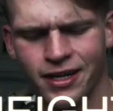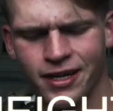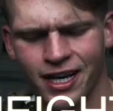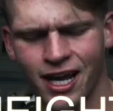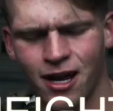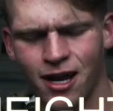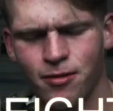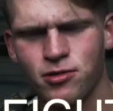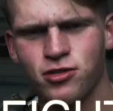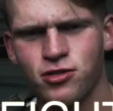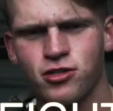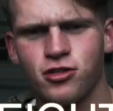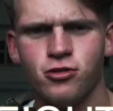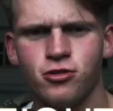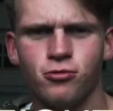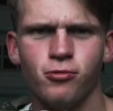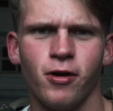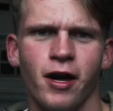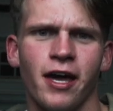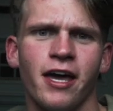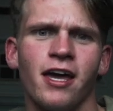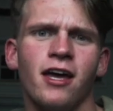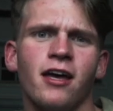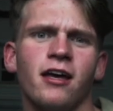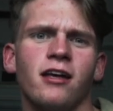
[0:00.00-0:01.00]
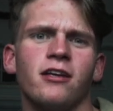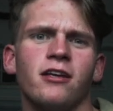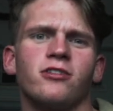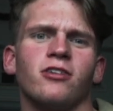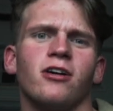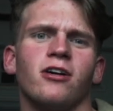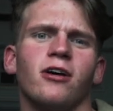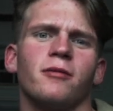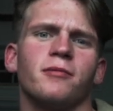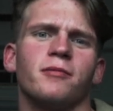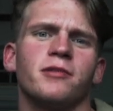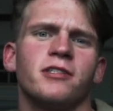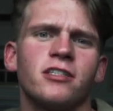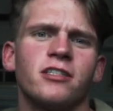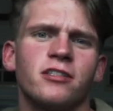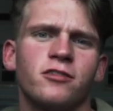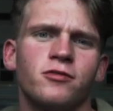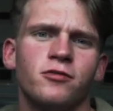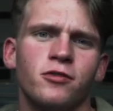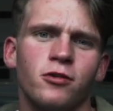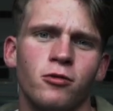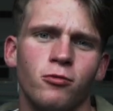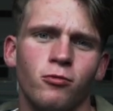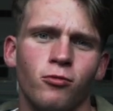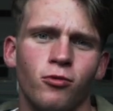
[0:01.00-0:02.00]
and how much do you weigh? So I'm
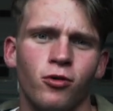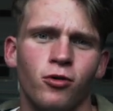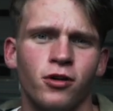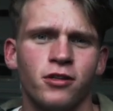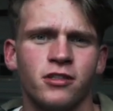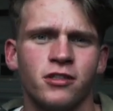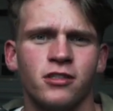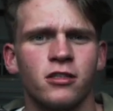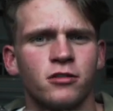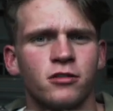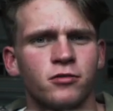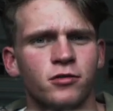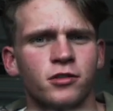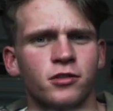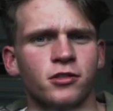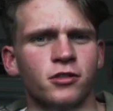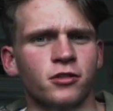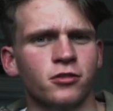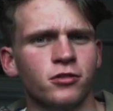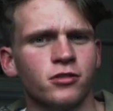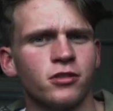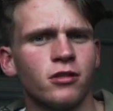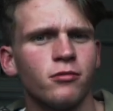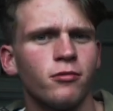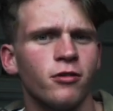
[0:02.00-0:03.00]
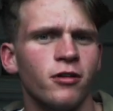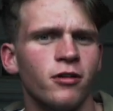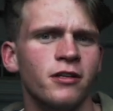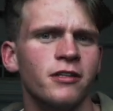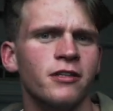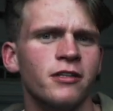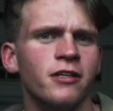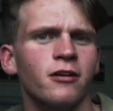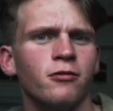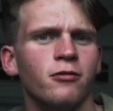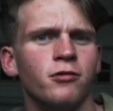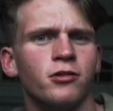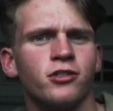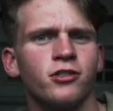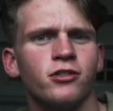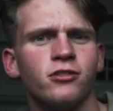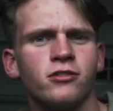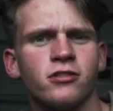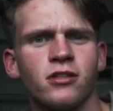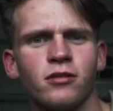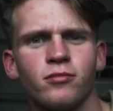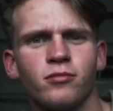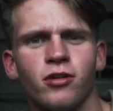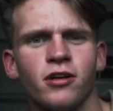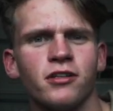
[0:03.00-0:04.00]
6'1", 6'2", somewhere in there. With
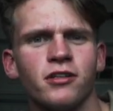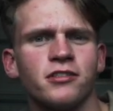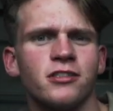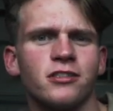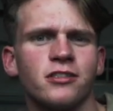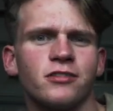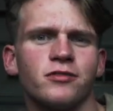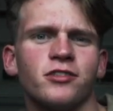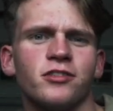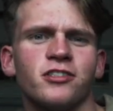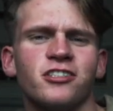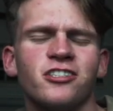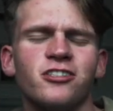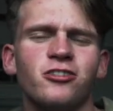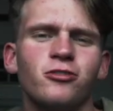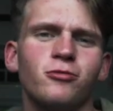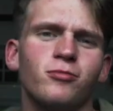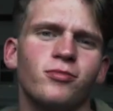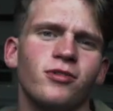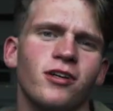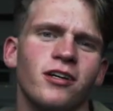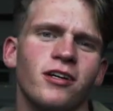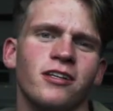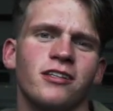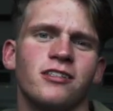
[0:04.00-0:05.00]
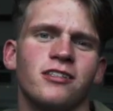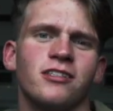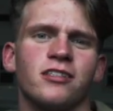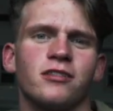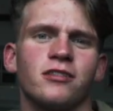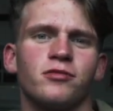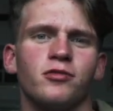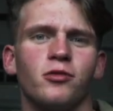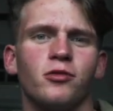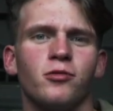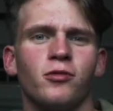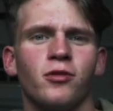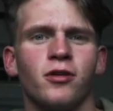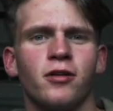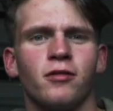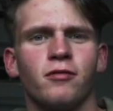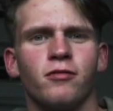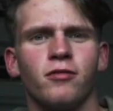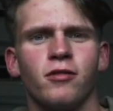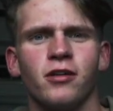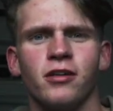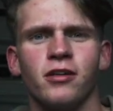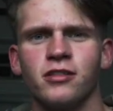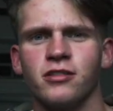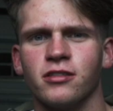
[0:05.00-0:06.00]
shoes on, probably 6'2", but
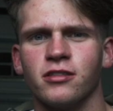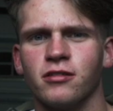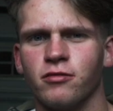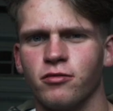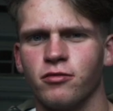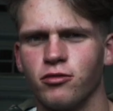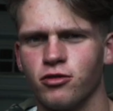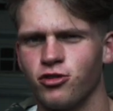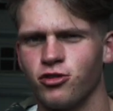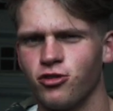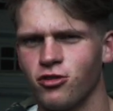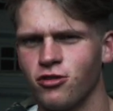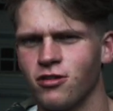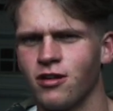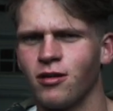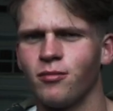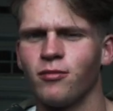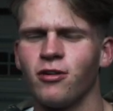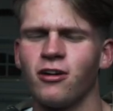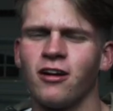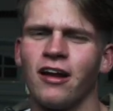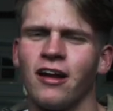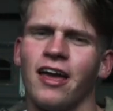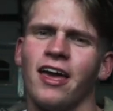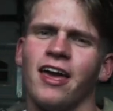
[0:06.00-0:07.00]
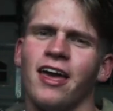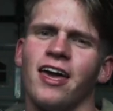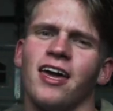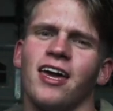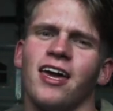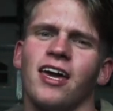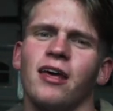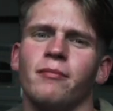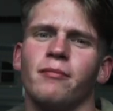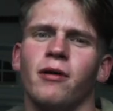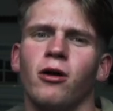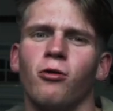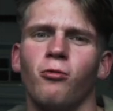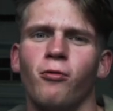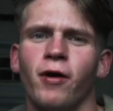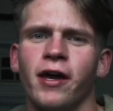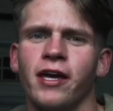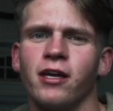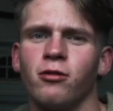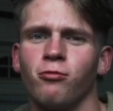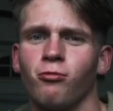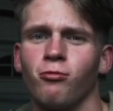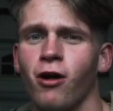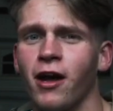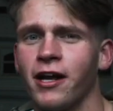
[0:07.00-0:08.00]
6'1" is the for sure number. And my
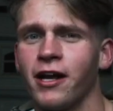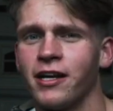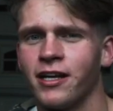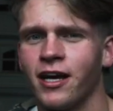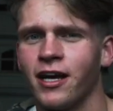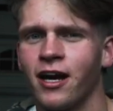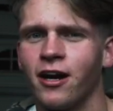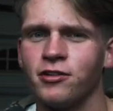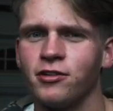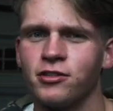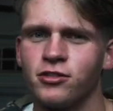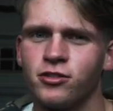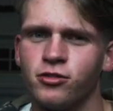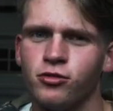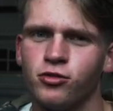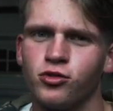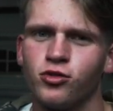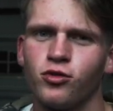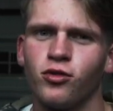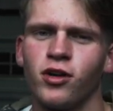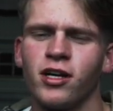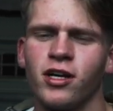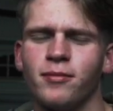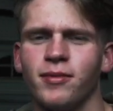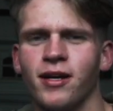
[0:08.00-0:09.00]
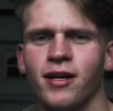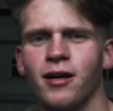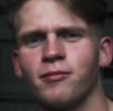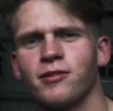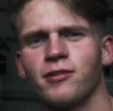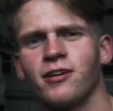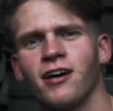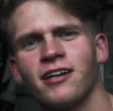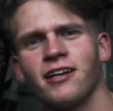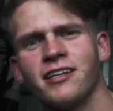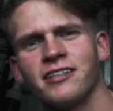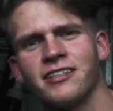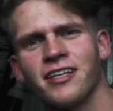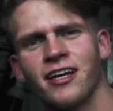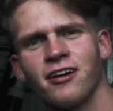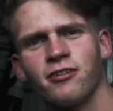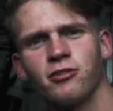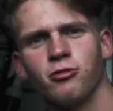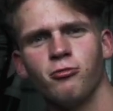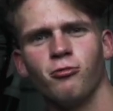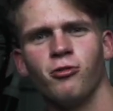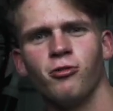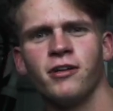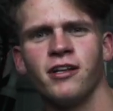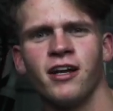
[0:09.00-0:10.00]
weight right now is 220, but I'm cutting down
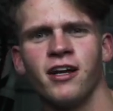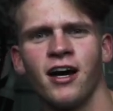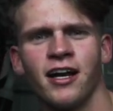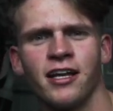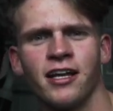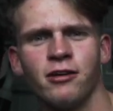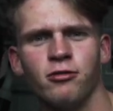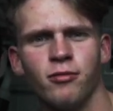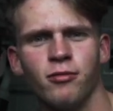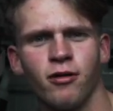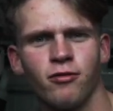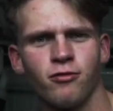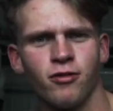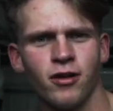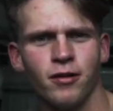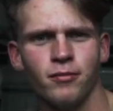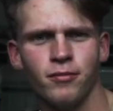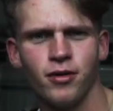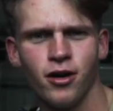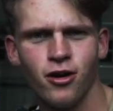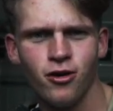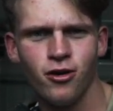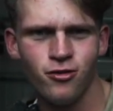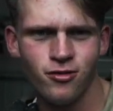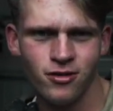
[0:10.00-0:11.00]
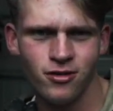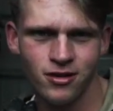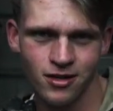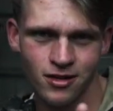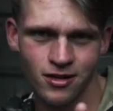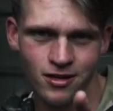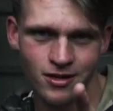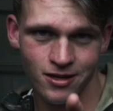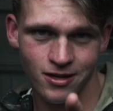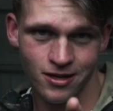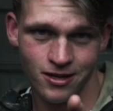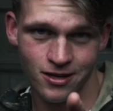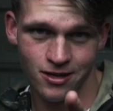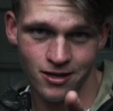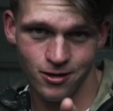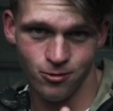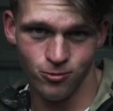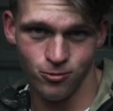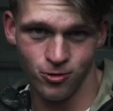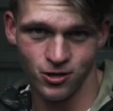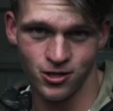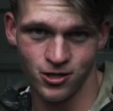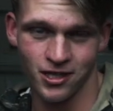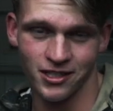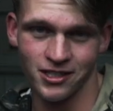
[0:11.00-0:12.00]
to 190 with my friend Bo.
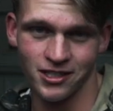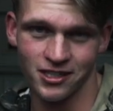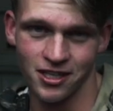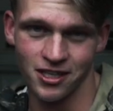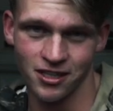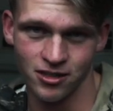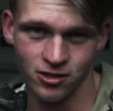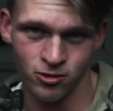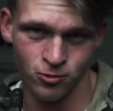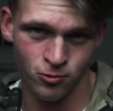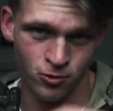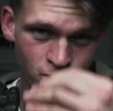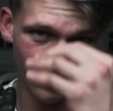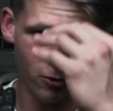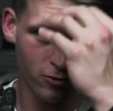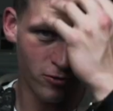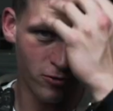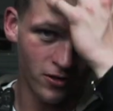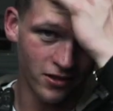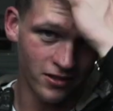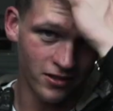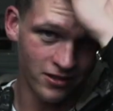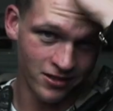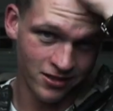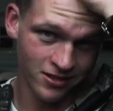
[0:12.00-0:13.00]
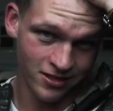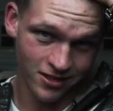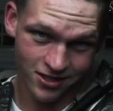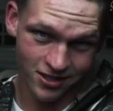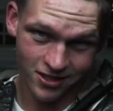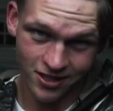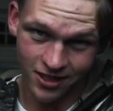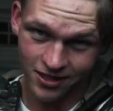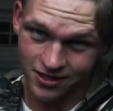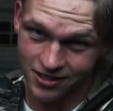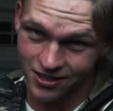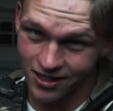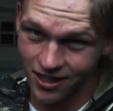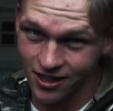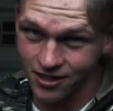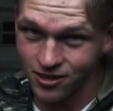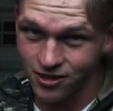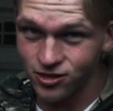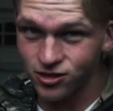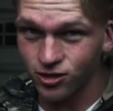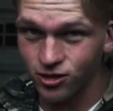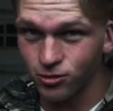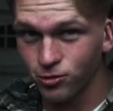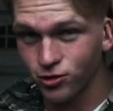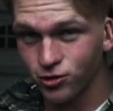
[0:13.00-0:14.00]
We're cutting together. Real friends cut
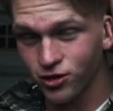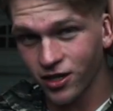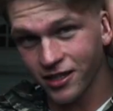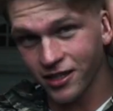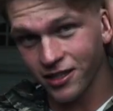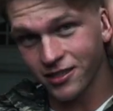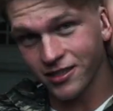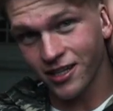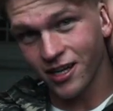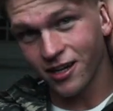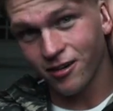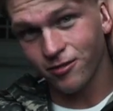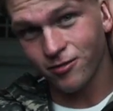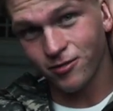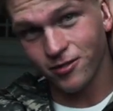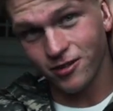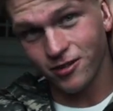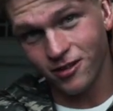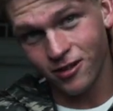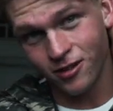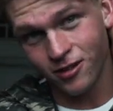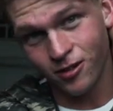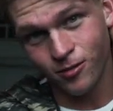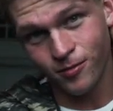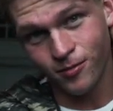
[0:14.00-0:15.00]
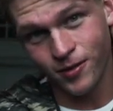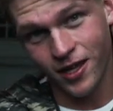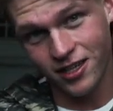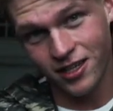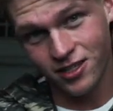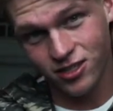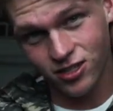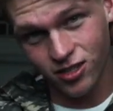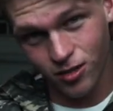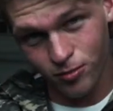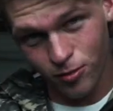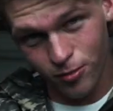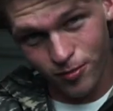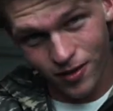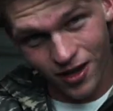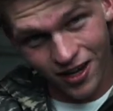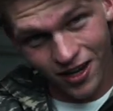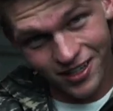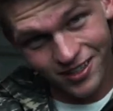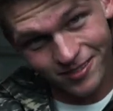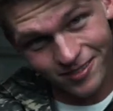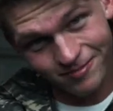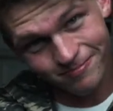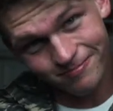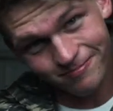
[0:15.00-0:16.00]
together, so we're trying to get down for that summer
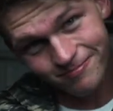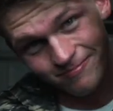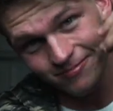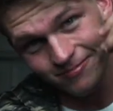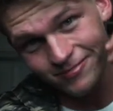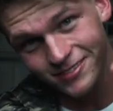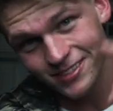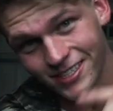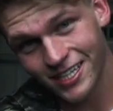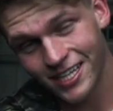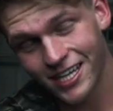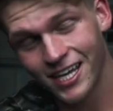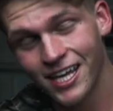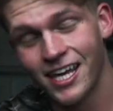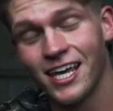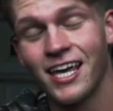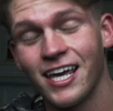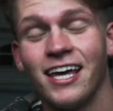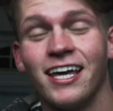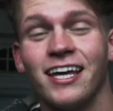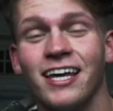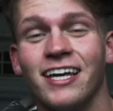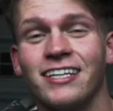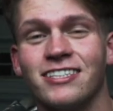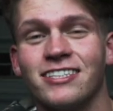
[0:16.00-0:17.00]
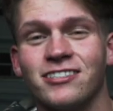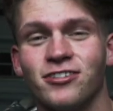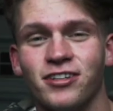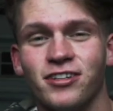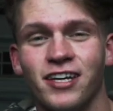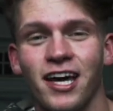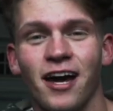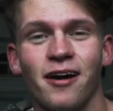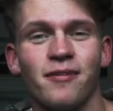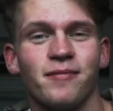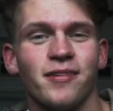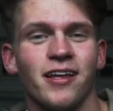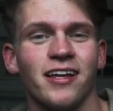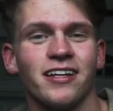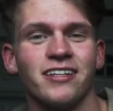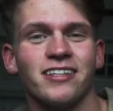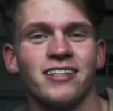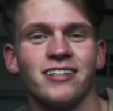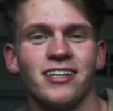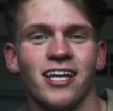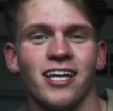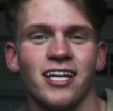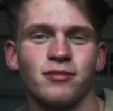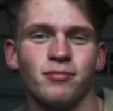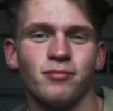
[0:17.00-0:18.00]
body. So yeah,
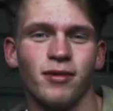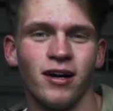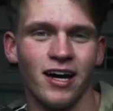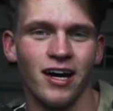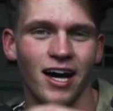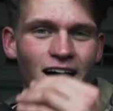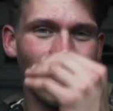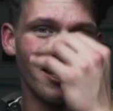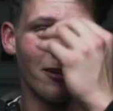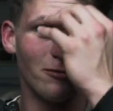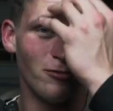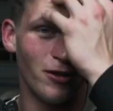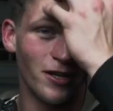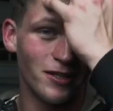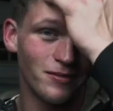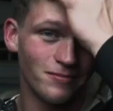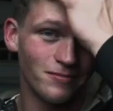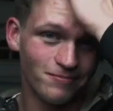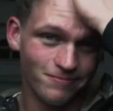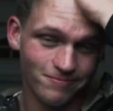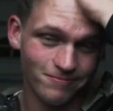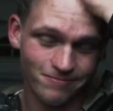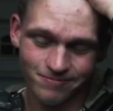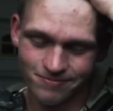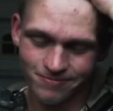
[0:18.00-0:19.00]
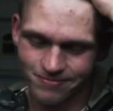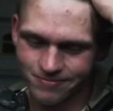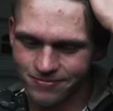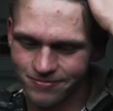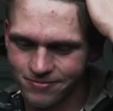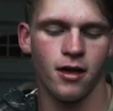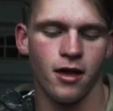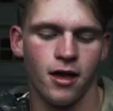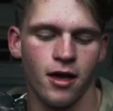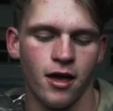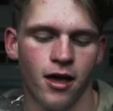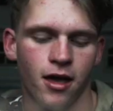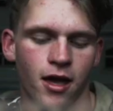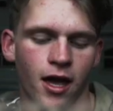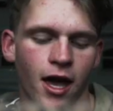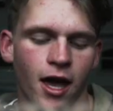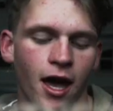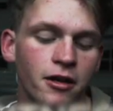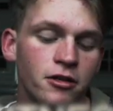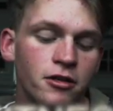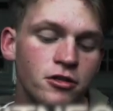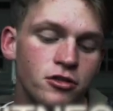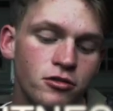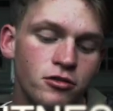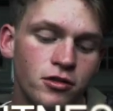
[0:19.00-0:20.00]
that's my height and weight.
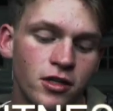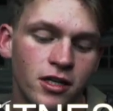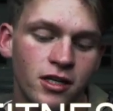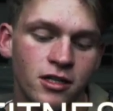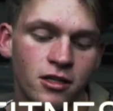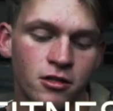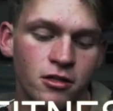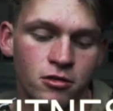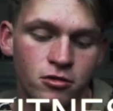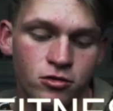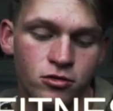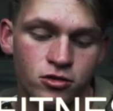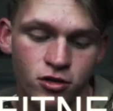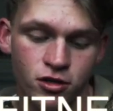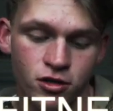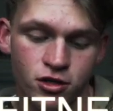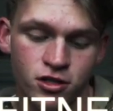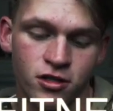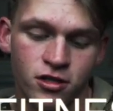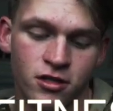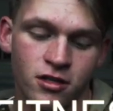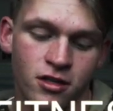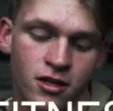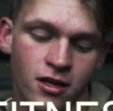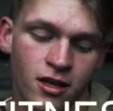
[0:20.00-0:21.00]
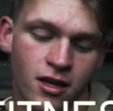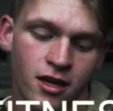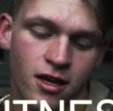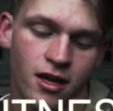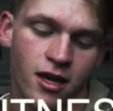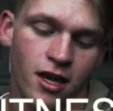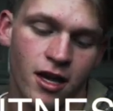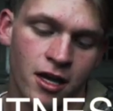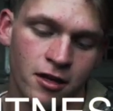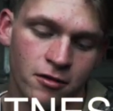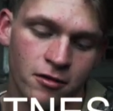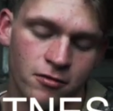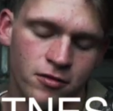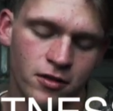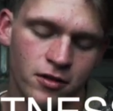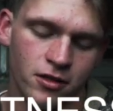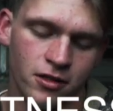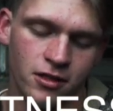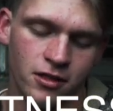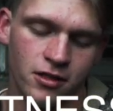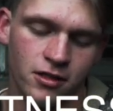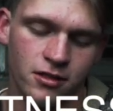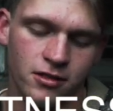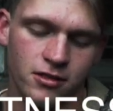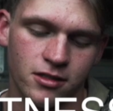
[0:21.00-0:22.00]
How did you get into nutrition and
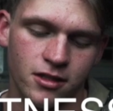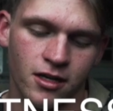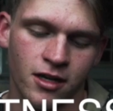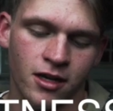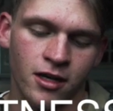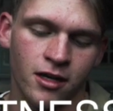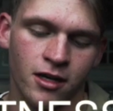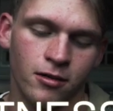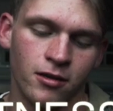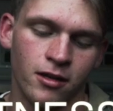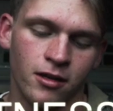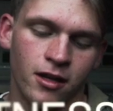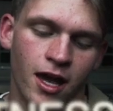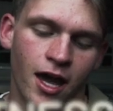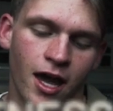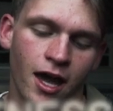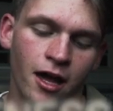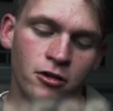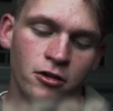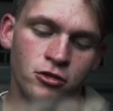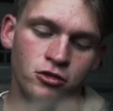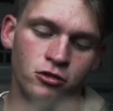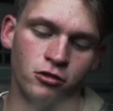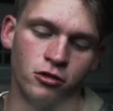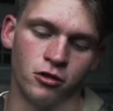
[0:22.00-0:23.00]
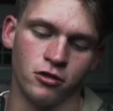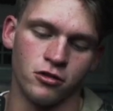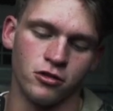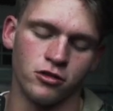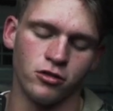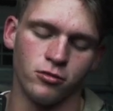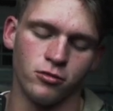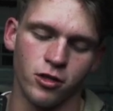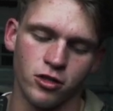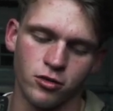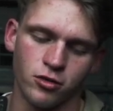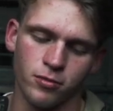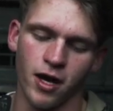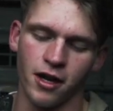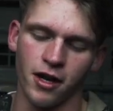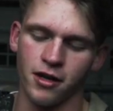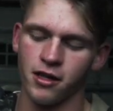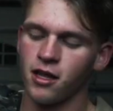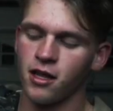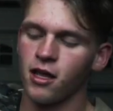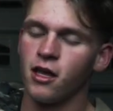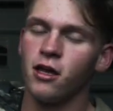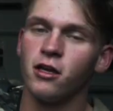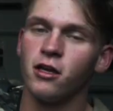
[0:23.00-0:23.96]
fitness, and how did you learn so much about it?